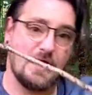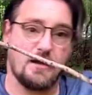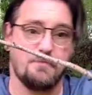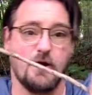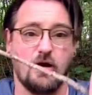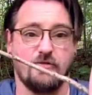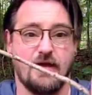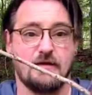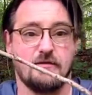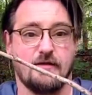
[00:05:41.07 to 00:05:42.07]
a pot on the
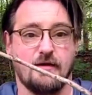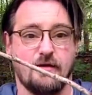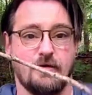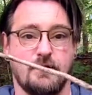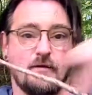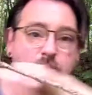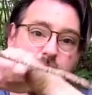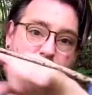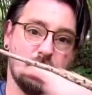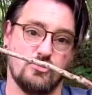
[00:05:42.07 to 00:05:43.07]
end of that,
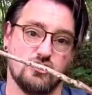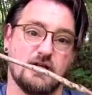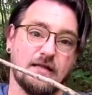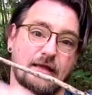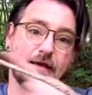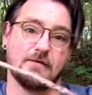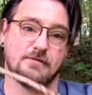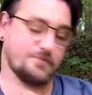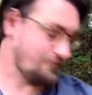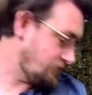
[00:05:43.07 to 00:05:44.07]
and it just collects,